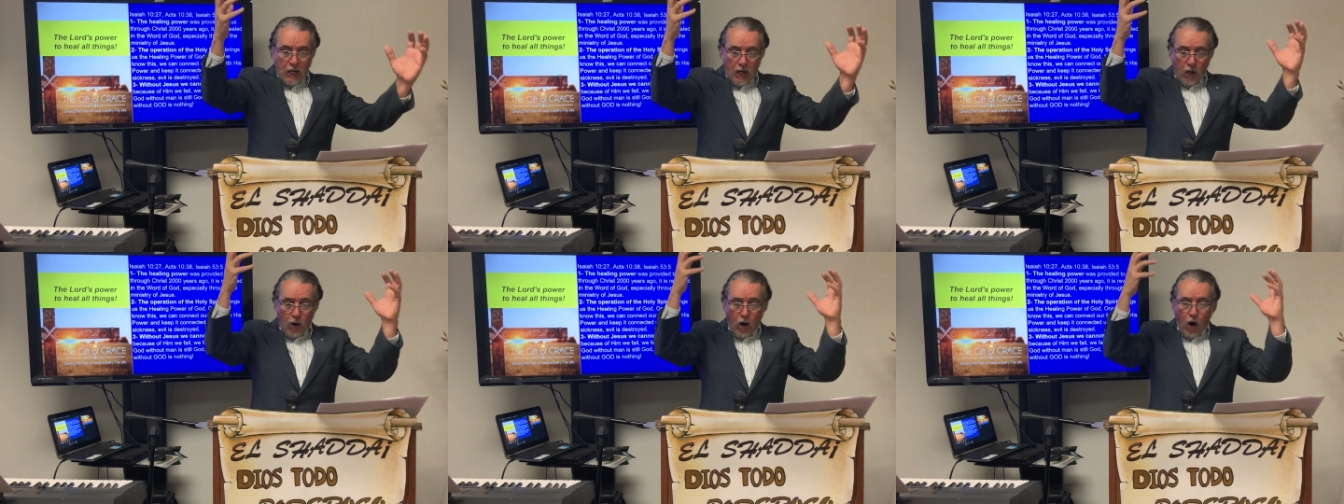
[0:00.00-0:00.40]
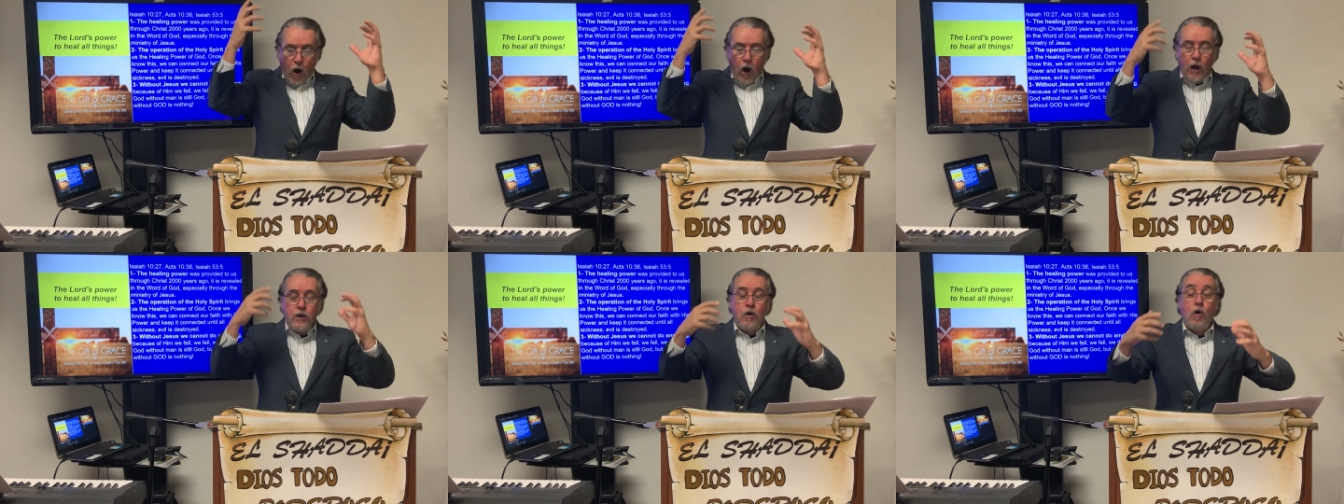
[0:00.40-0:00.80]

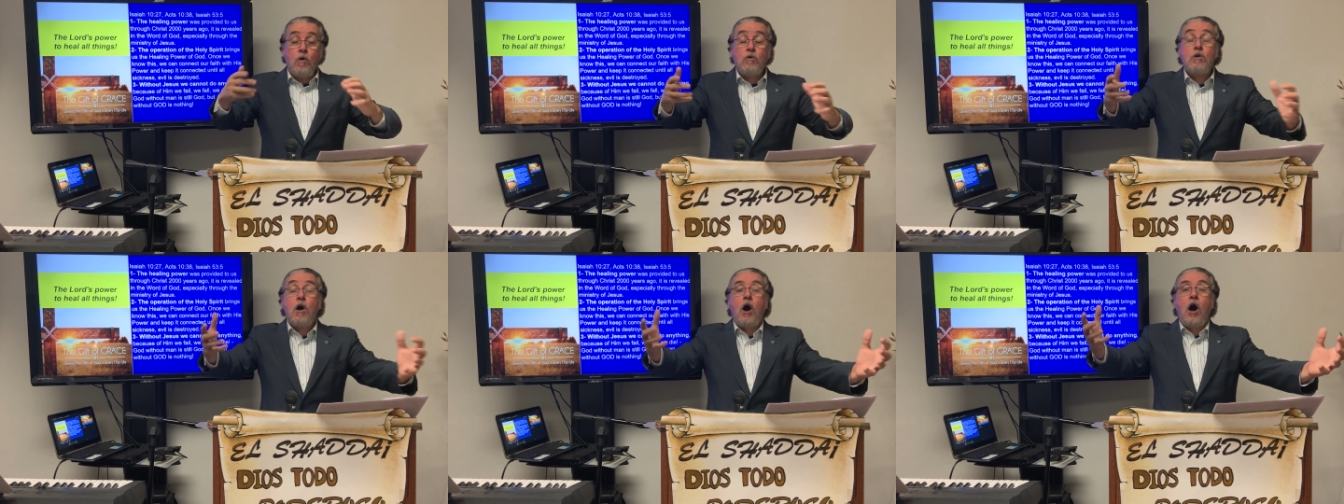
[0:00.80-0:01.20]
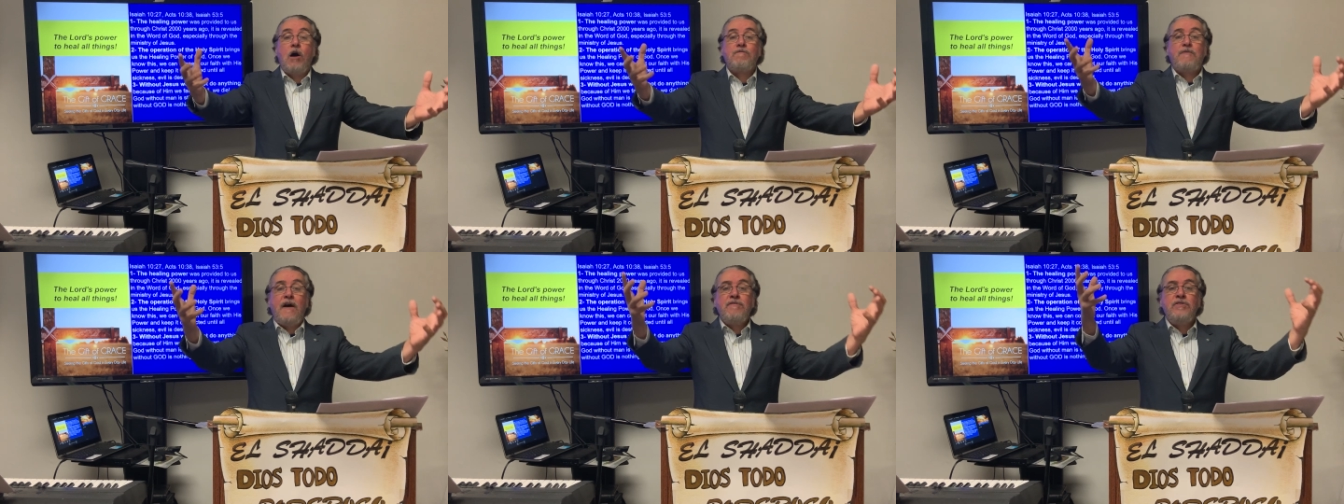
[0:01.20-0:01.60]
oil
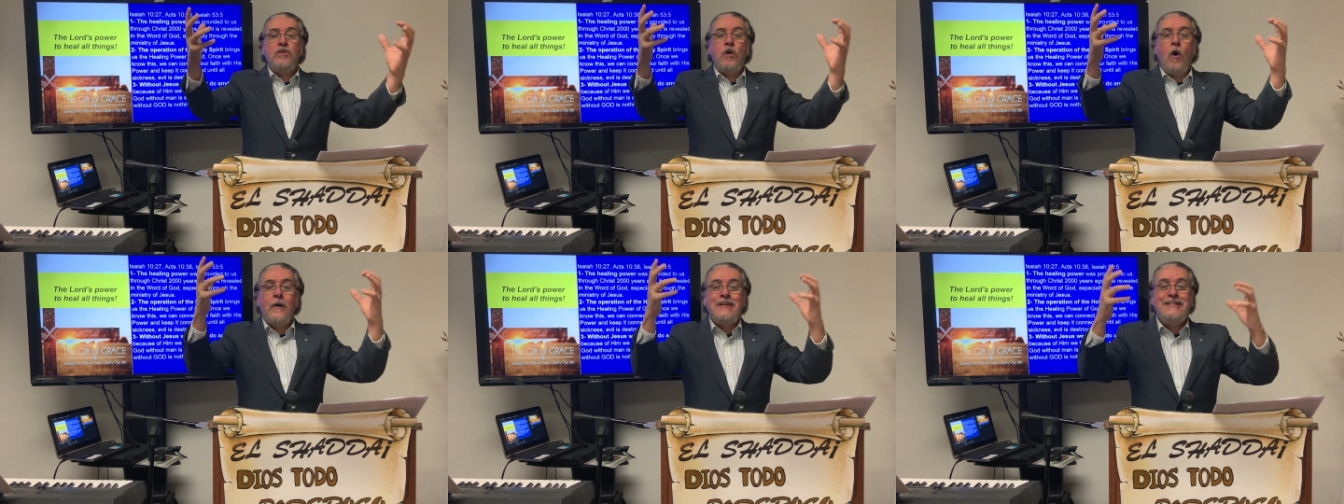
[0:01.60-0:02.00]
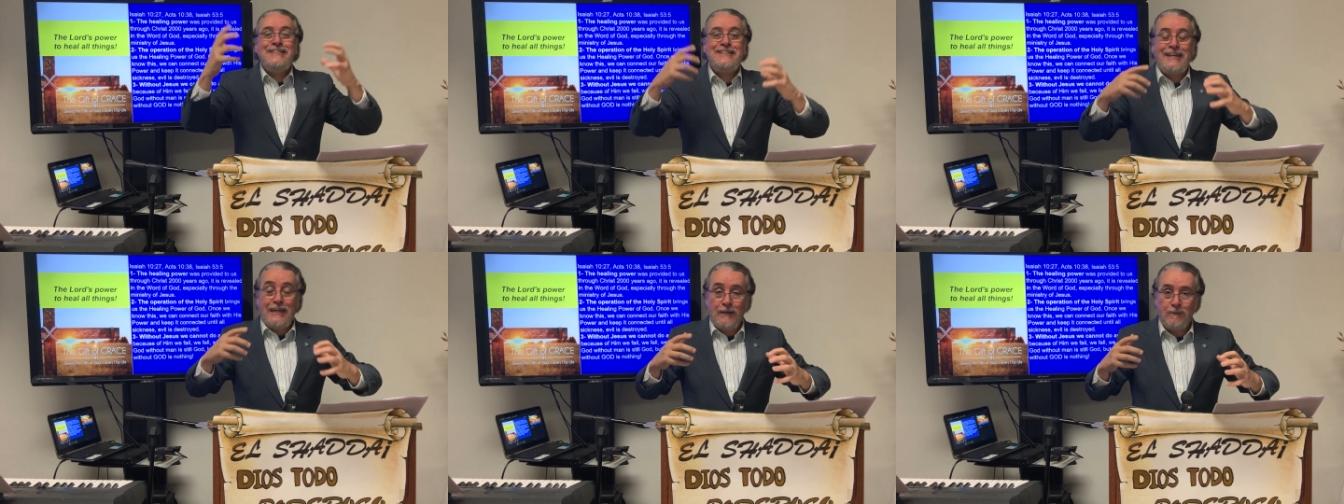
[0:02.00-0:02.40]
of
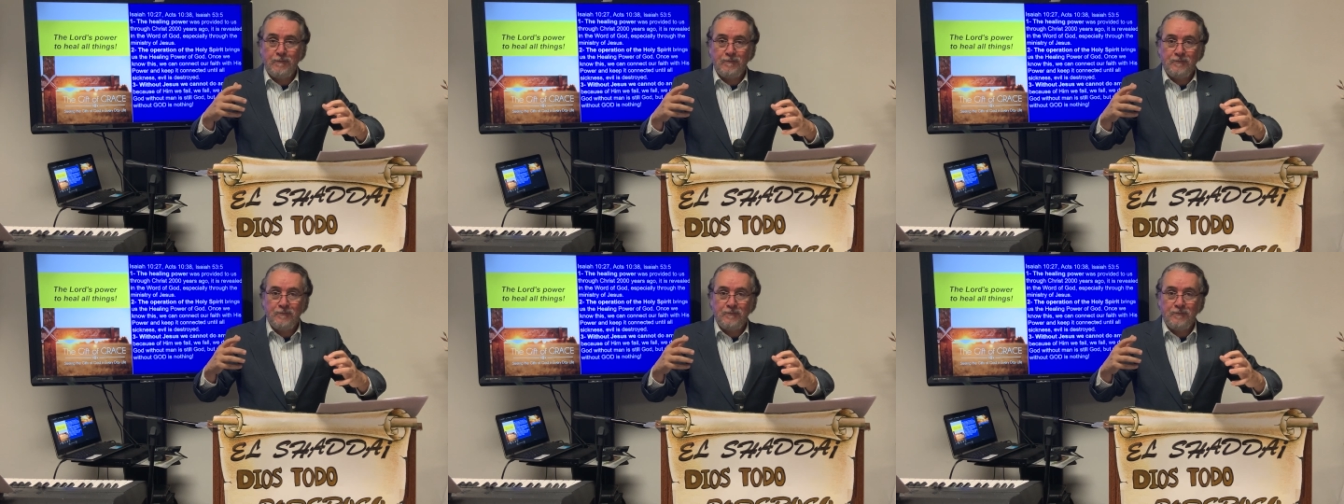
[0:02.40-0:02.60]
anointing.